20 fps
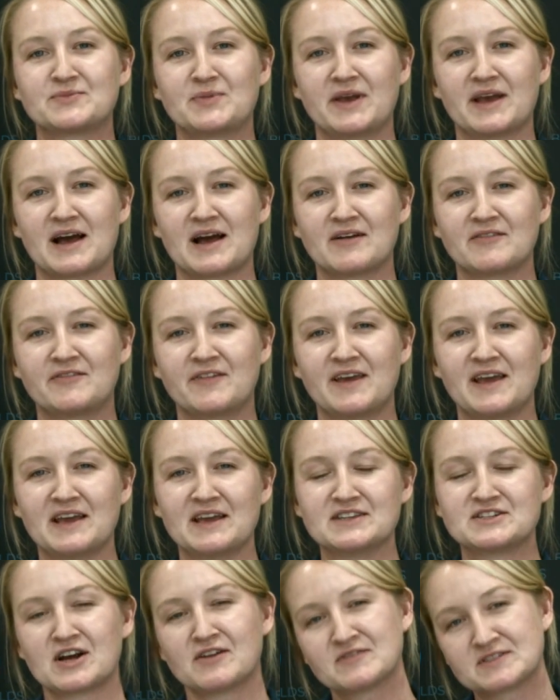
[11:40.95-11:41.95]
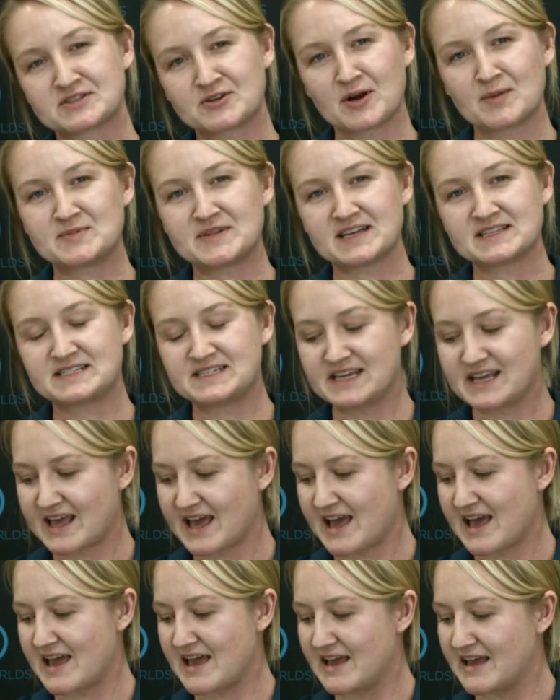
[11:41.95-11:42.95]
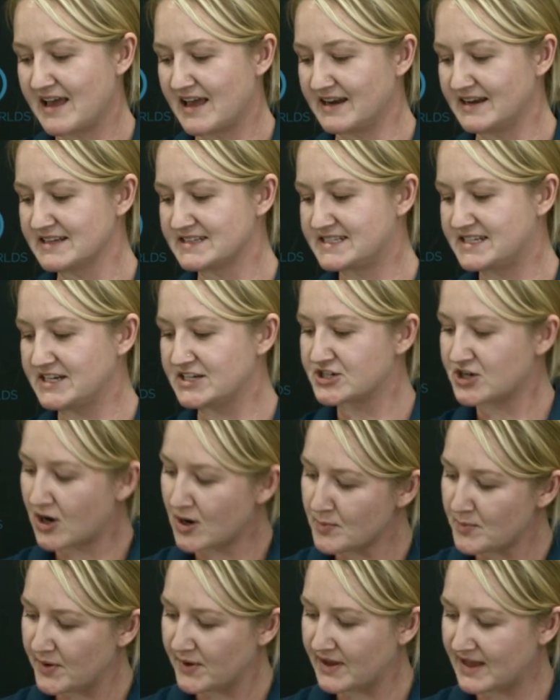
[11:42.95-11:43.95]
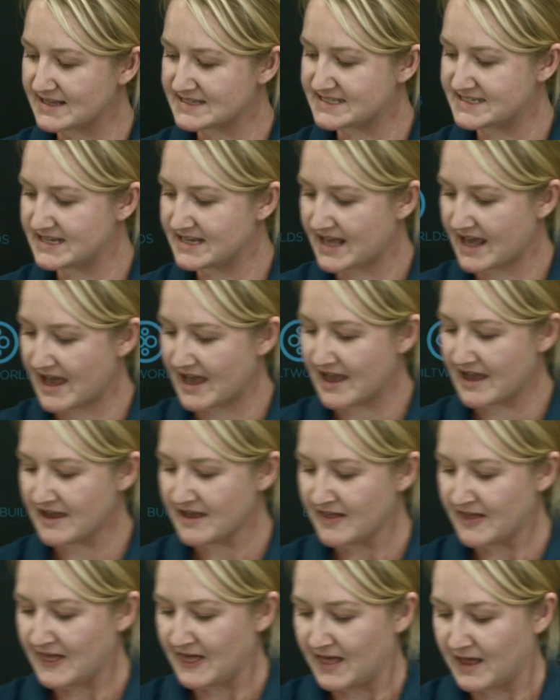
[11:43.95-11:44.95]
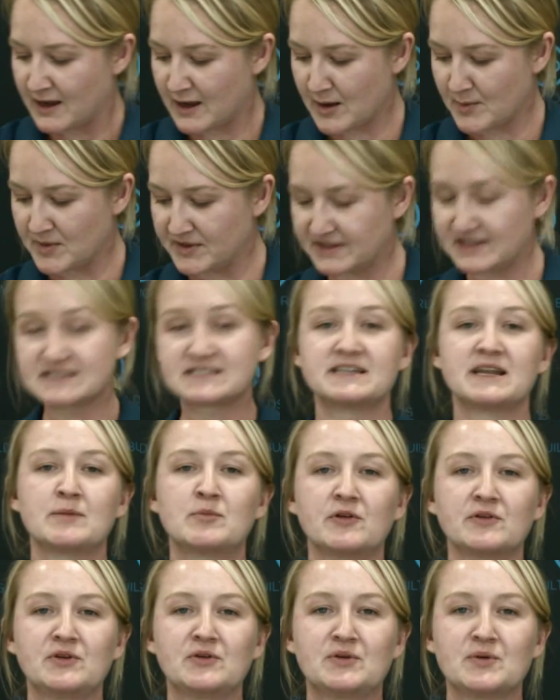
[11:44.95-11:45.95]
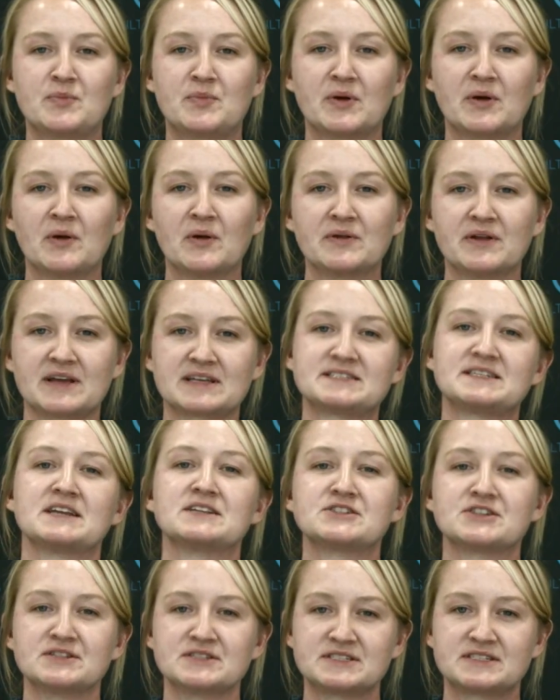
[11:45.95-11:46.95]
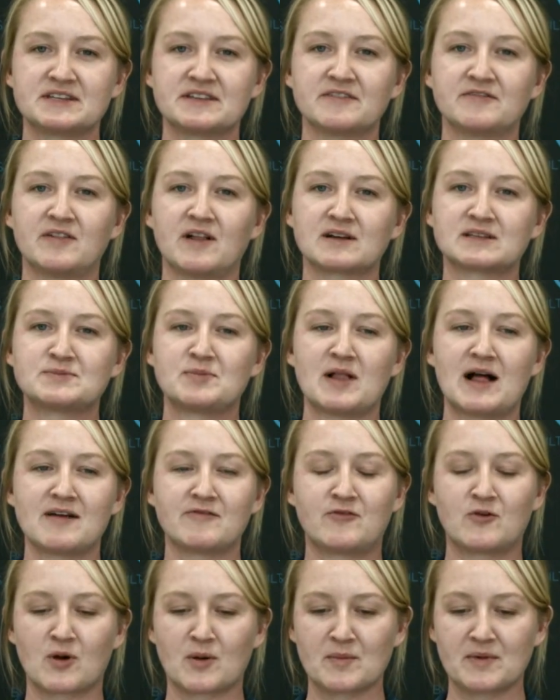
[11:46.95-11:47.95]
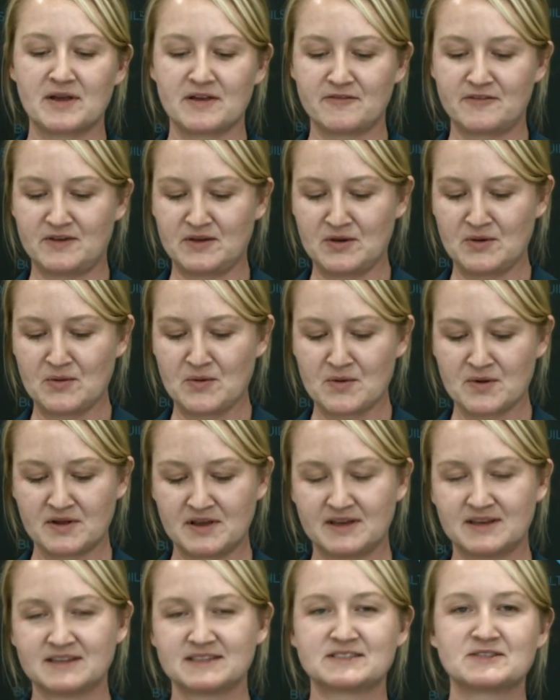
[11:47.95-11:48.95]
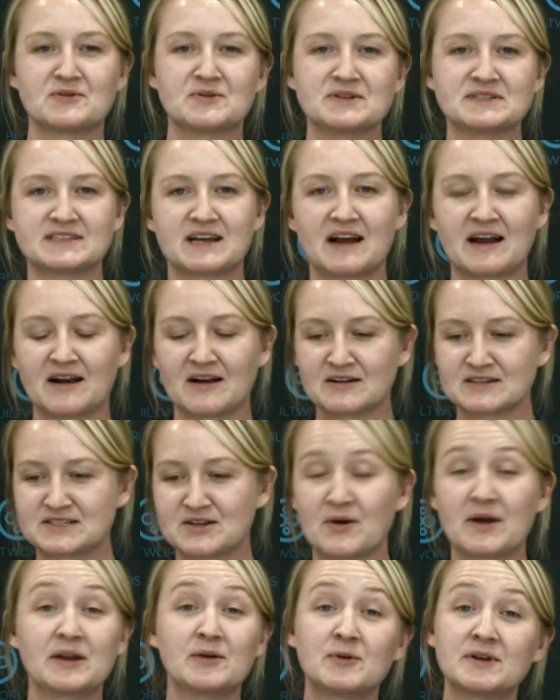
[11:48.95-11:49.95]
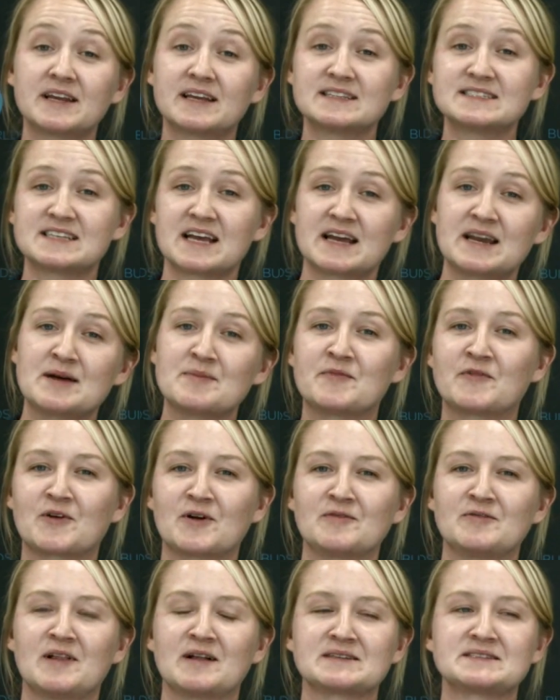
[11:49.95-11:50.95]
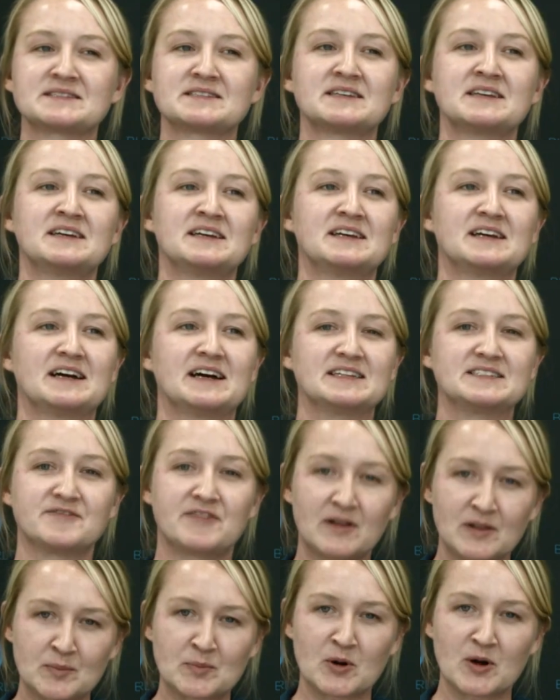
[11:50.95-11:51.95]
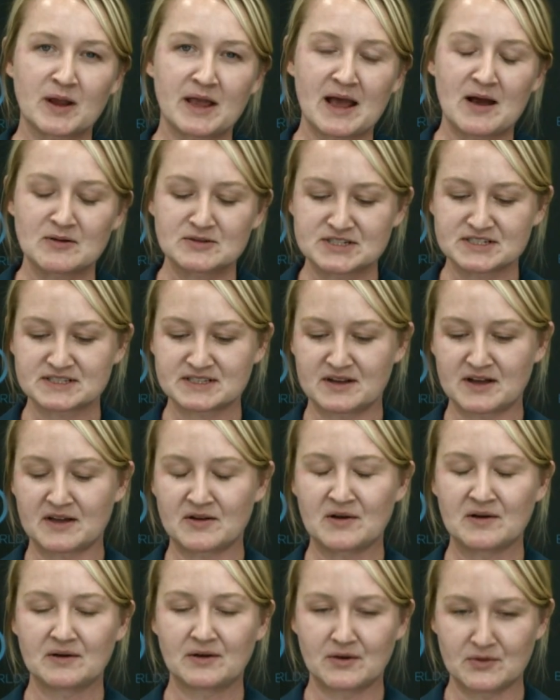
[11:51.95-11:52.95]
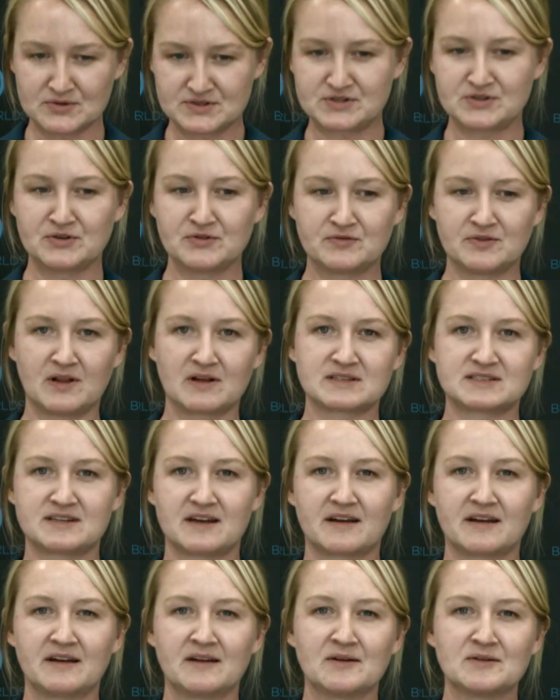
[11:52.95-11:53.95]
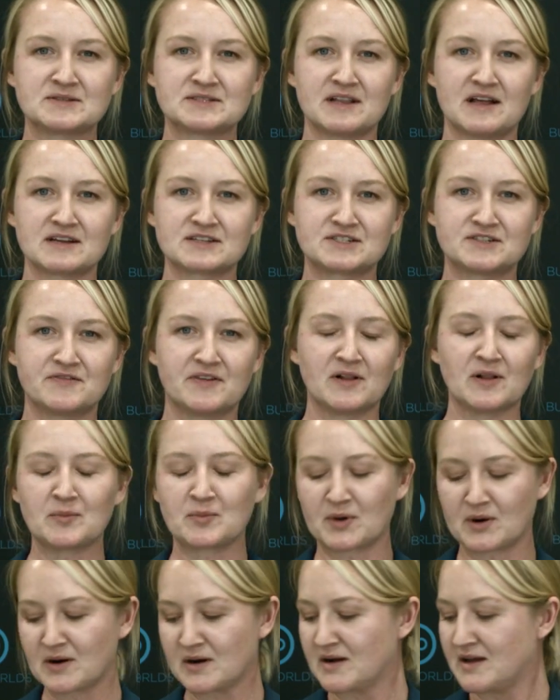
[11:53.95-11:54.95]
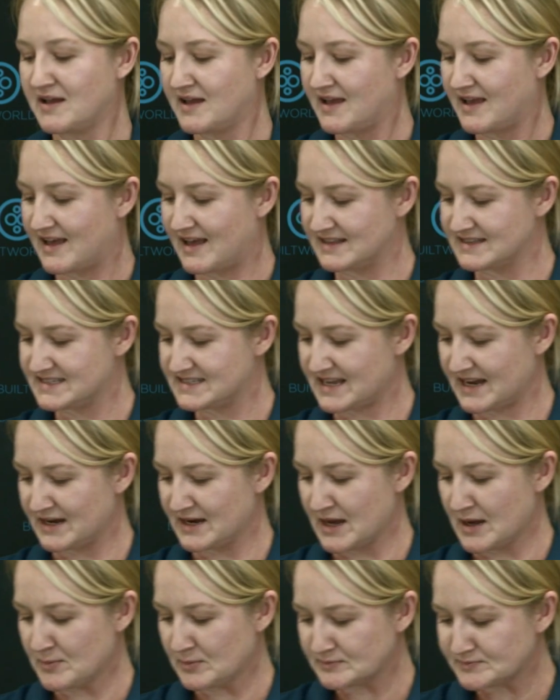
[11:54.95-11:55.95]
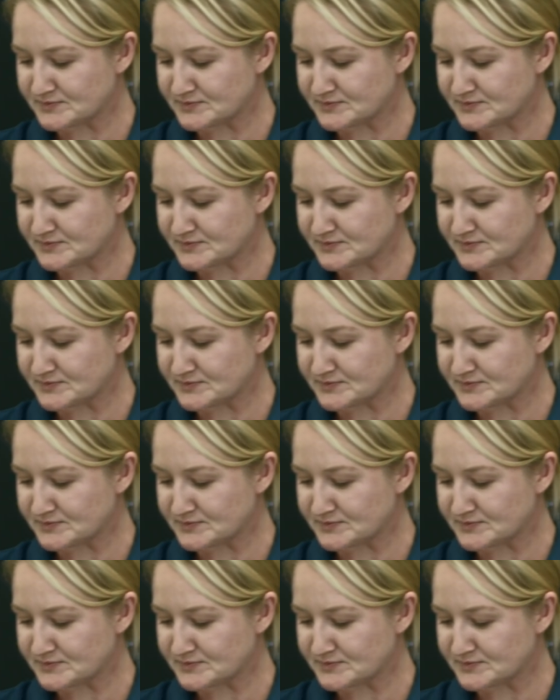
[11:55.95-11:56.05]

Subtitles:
We have a JavaScript SDK and a C# SDK, and these enable you to build extensions to the Flux platform if you so desire. So anyone can sign up for a Flux developer account. Just go to flux.io/developer and sign up.